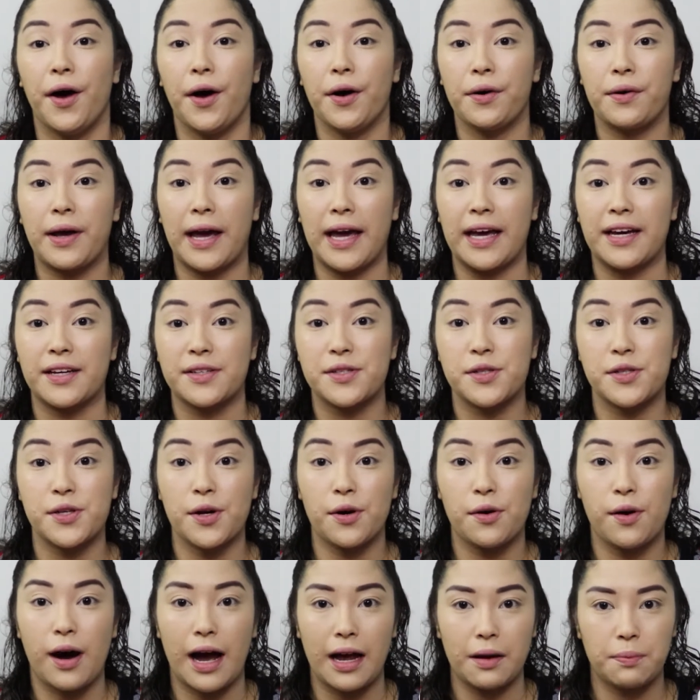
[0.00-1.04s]
Okay,
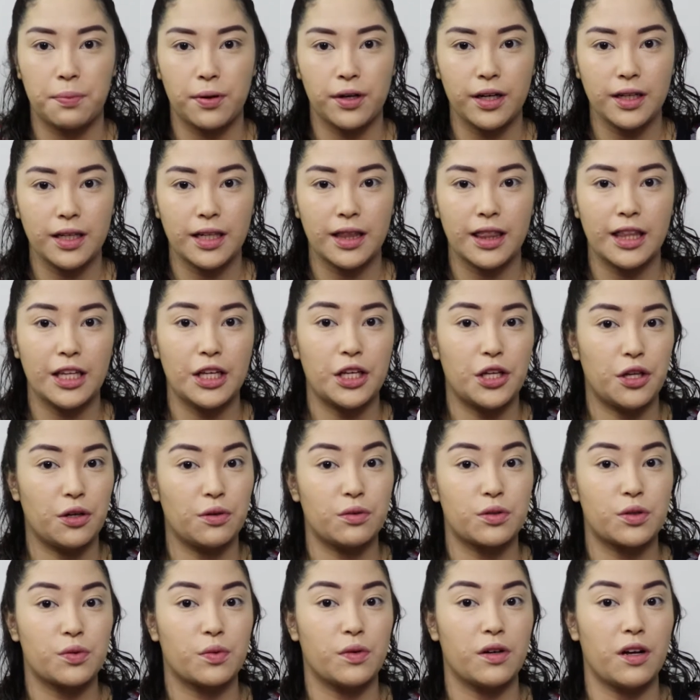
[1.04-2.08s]
so I put the
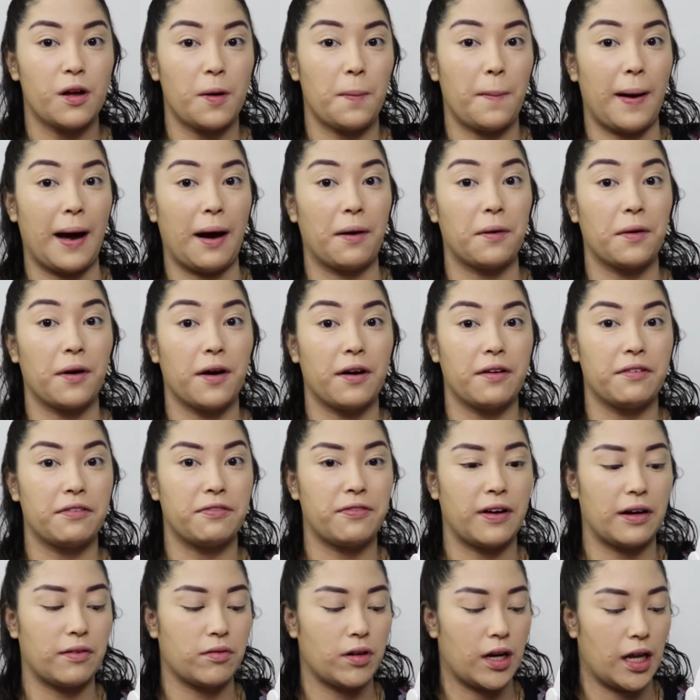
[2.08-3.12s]
usual amount of
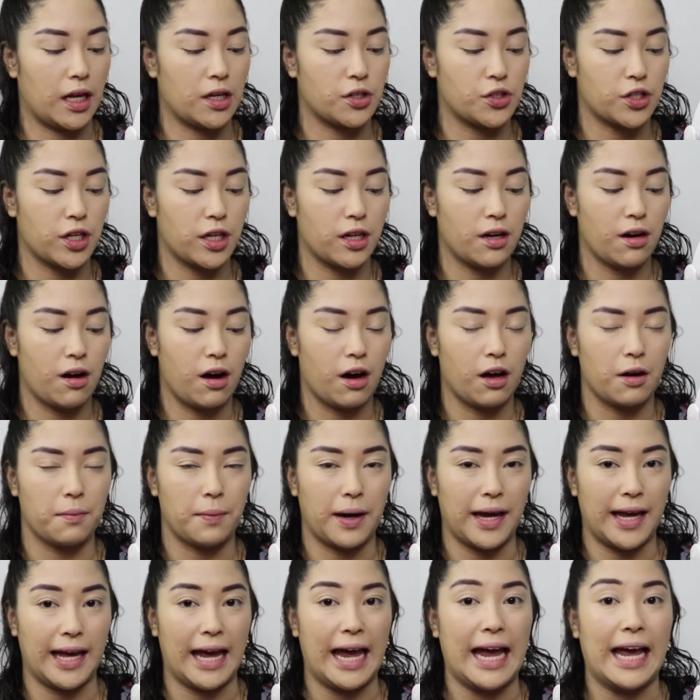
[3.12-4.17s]
foundation on
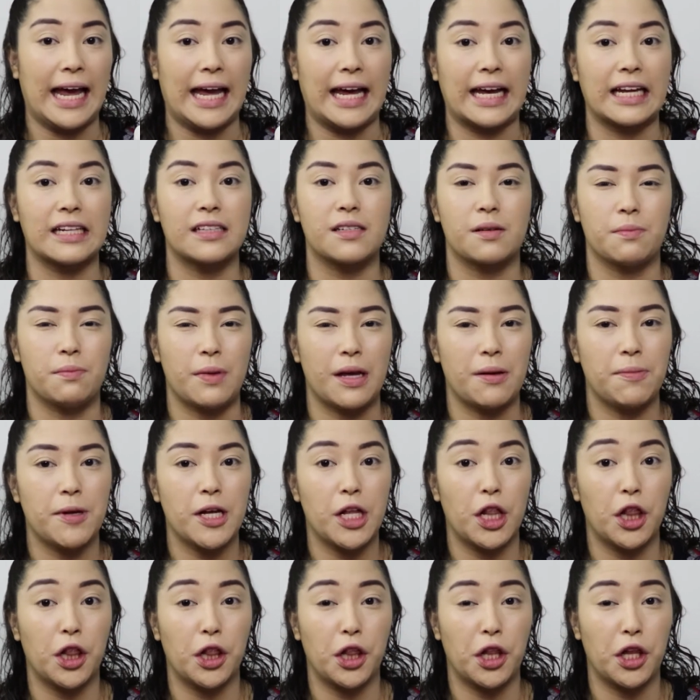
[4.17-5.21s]
my hand, maybe
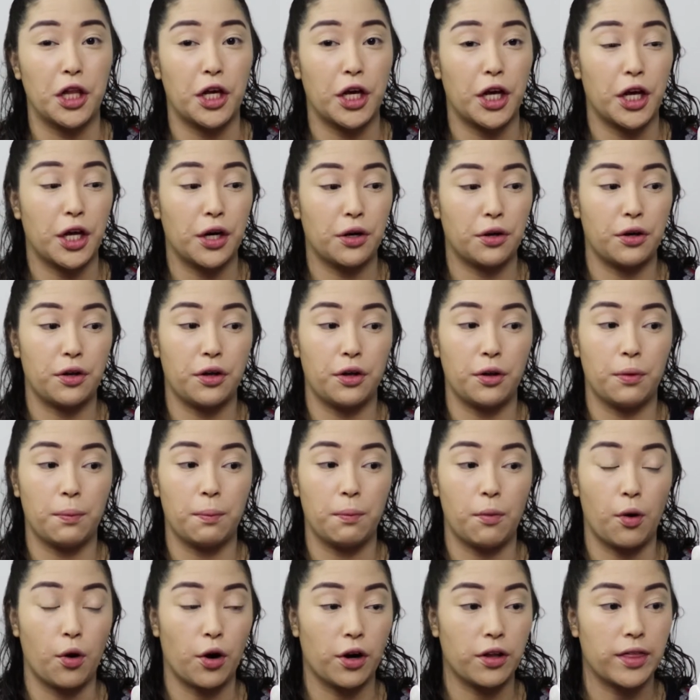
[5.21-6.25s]
a little
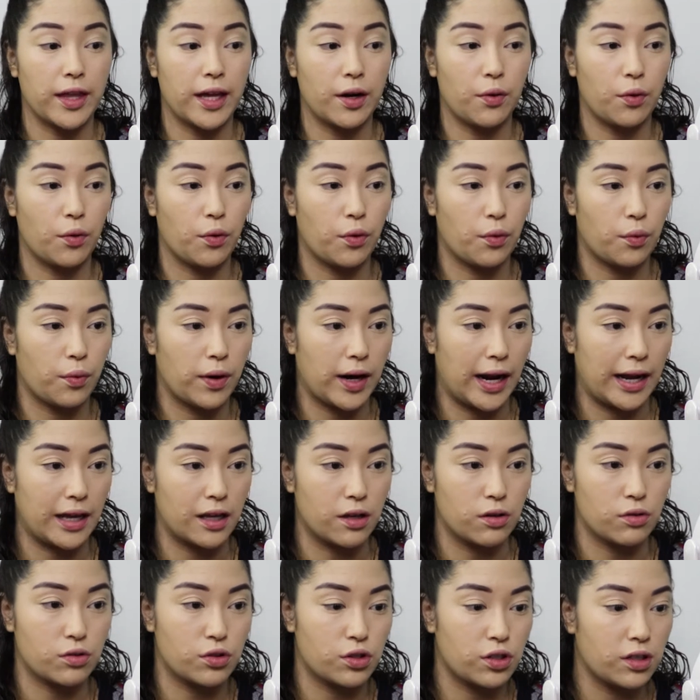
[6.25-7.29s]
more than what I
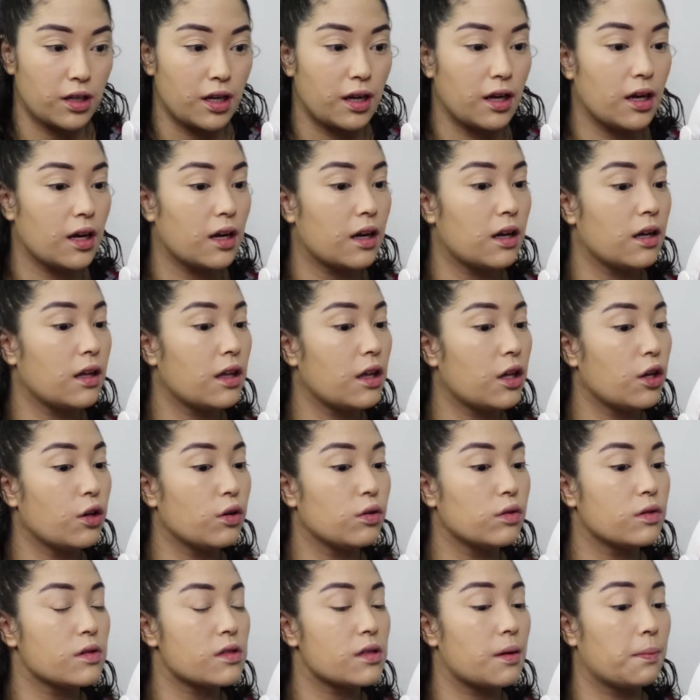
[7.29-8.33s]
usually
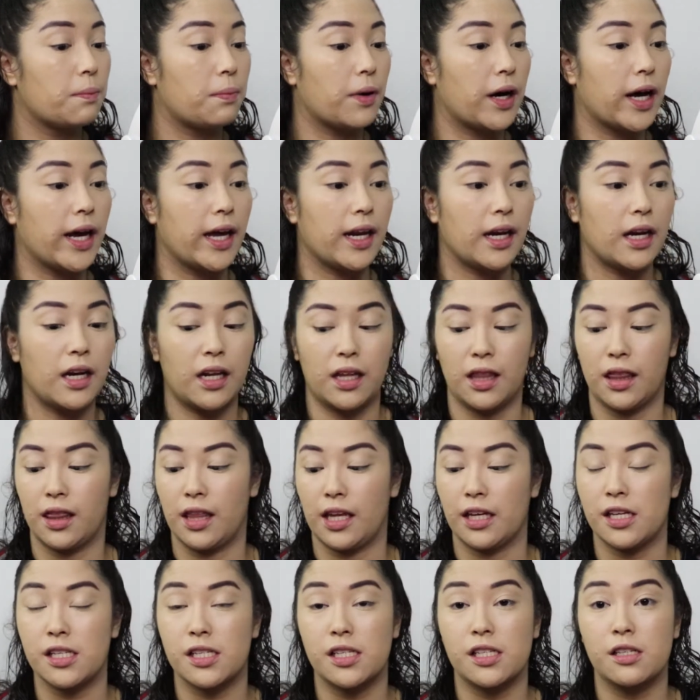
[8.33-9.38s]
use, but
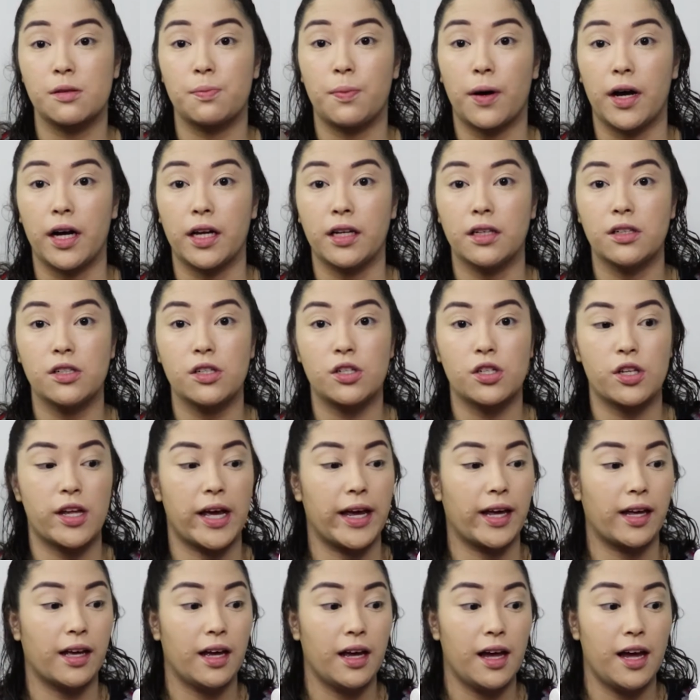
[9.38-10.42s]
this sponge,
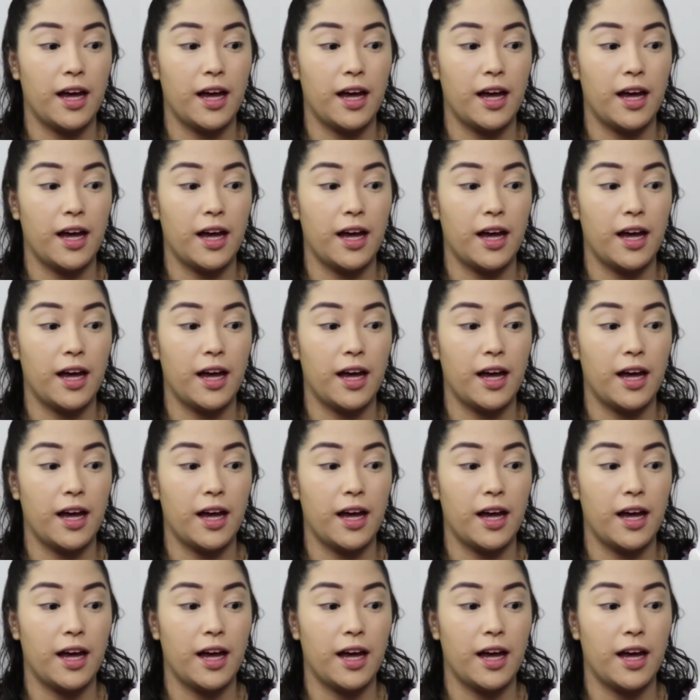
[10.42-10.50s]
like,